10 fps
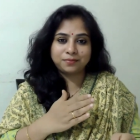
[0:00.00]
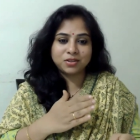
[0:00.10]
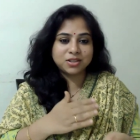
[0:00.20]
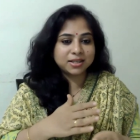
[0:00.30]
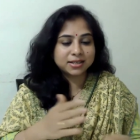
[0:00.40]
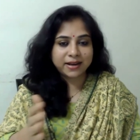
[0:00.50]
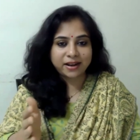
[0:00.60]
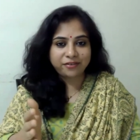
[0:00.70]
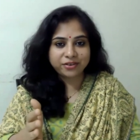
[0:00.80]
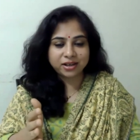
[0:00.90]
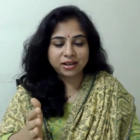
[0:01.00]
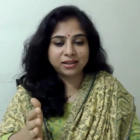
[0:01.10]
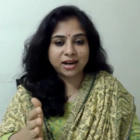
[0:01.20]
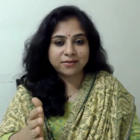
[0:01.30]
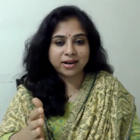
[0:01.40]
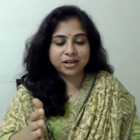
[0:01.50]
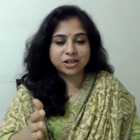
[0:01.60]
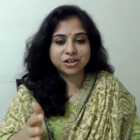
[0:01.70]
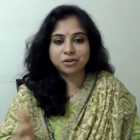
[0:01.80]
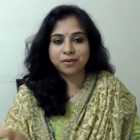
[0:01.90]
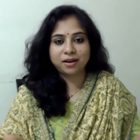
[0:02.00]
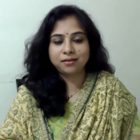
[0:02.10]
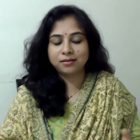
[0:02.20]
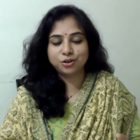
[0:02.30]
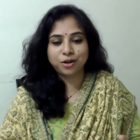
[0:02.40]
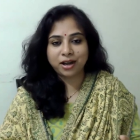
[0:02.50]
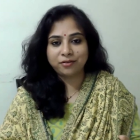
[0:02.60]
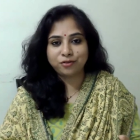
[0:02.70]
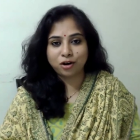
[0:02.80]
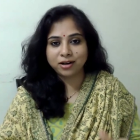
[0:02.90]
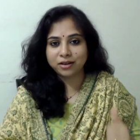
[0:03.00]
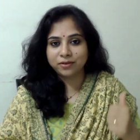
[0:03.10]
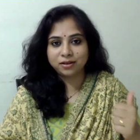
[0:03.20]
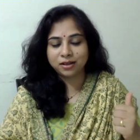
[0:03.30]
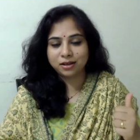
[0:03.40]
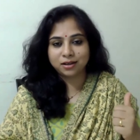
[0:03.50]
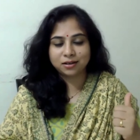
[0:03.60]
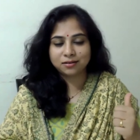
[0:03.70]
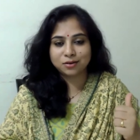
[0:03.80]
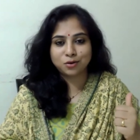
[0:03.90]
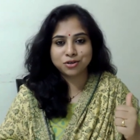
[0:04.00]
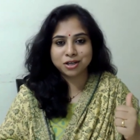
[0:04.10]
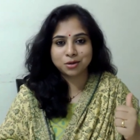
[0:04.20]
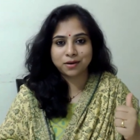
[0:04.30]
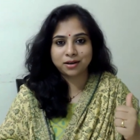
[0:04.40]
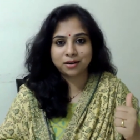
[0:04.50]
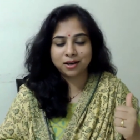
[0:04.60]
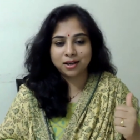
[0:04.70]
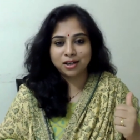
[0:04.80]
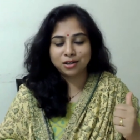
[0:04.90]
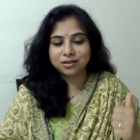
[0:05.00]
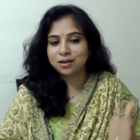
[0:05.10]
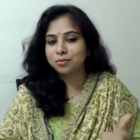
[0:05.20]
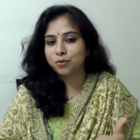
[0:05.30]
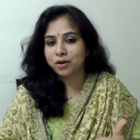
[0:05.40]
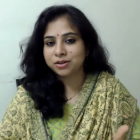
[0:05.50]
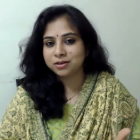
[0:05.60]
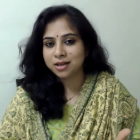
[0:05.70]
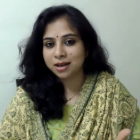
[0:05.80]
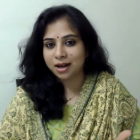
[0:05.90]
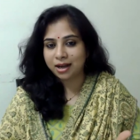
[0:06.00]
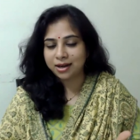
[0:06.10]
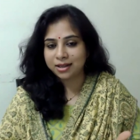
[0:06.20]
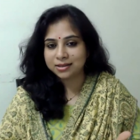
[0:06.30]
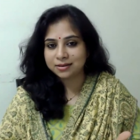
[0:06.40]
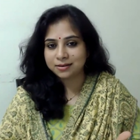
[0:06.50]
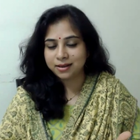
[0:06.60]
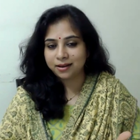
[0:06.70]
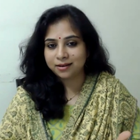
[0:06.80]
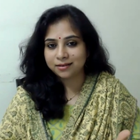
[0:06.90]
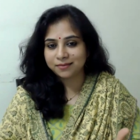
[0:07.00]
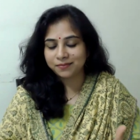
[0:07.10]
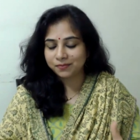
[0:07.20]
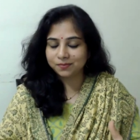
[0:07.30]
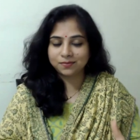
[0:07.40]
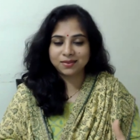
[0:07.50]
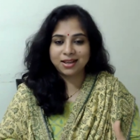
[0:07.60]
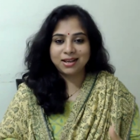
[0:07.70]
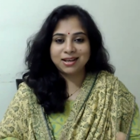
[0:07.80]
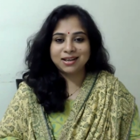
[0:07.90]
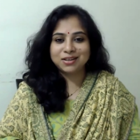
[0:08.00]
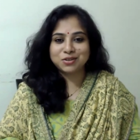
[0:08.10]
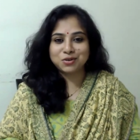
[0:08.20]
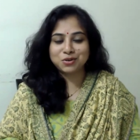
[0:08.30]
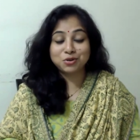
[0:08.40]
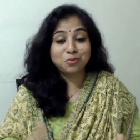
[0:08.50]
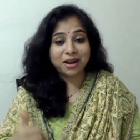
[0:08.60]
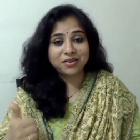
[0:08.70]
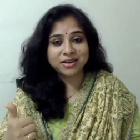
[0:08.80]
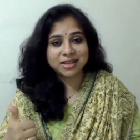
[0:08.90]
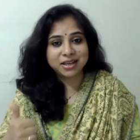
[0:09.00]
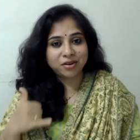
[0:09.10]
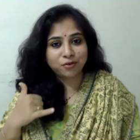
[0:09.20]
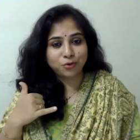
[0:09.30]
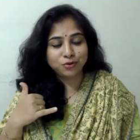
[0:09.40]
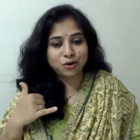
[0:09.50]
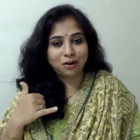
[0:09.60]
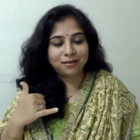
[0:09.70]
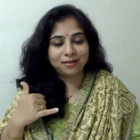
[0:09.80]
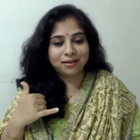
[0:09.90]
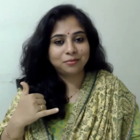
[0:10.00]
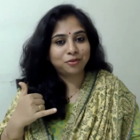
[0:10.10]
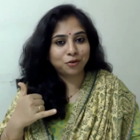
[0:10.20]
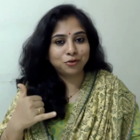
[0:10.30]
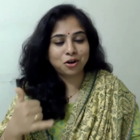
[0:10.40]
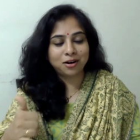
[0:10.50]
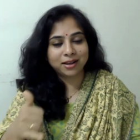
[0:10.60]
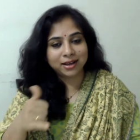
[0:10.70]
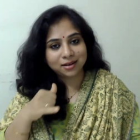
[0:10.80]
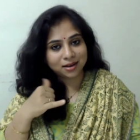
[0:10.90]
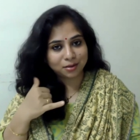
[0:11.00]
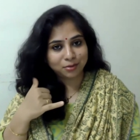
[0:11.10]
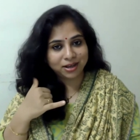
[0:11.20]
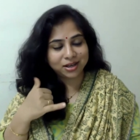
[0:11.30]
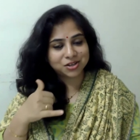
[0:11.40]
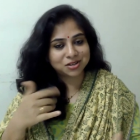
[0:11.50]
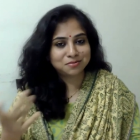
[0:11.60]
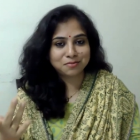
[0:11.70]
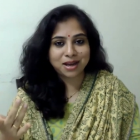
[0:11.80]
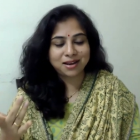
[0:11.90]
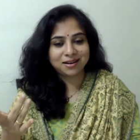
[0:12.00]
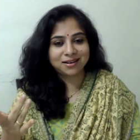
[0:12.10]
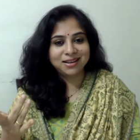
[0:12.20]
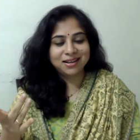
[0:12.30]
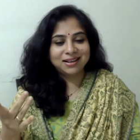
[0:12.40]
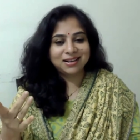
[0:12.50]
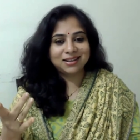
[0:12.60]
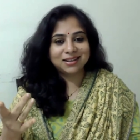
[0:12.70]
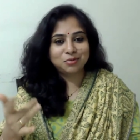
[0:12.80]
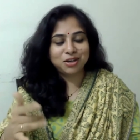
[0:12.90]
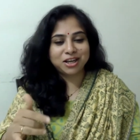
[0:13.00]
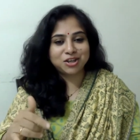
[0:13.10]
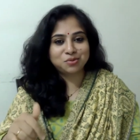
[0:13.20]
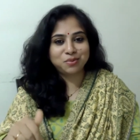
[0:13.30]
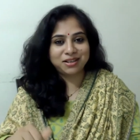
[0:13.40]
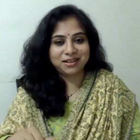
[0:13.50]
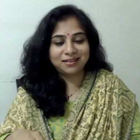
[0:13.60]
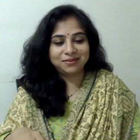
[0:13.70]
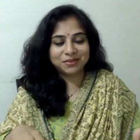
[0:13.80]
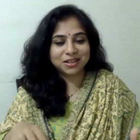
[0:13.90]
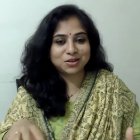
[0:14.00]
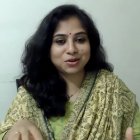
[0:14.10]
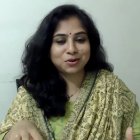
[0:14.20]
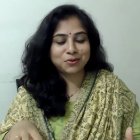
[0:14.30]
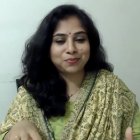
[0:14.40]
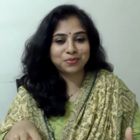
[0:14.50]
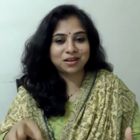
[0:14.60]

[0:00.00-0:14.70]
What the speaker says: just left in that relationship and you have not given the closure to it. Some questions are unanswered there, so you might receive a phone call again, a communication via communication media. So